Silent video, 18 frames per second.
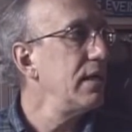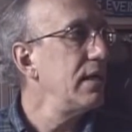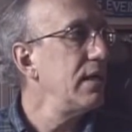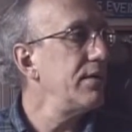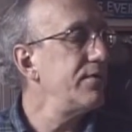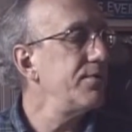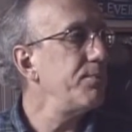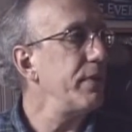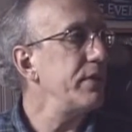
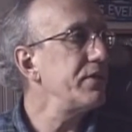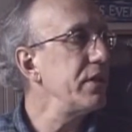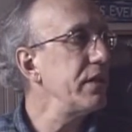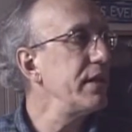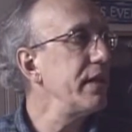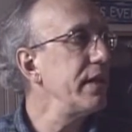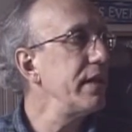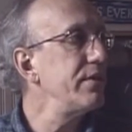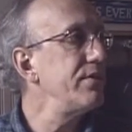
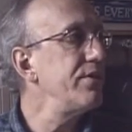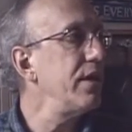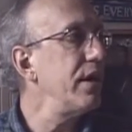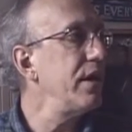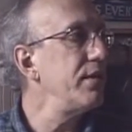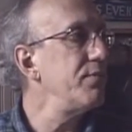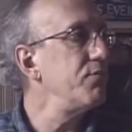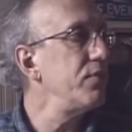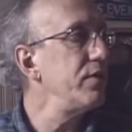especially at a
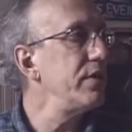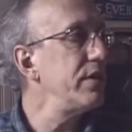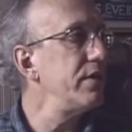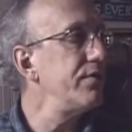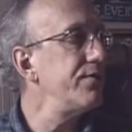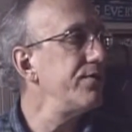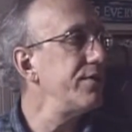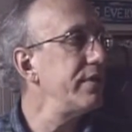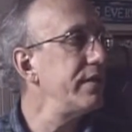time when
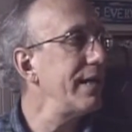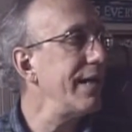there's an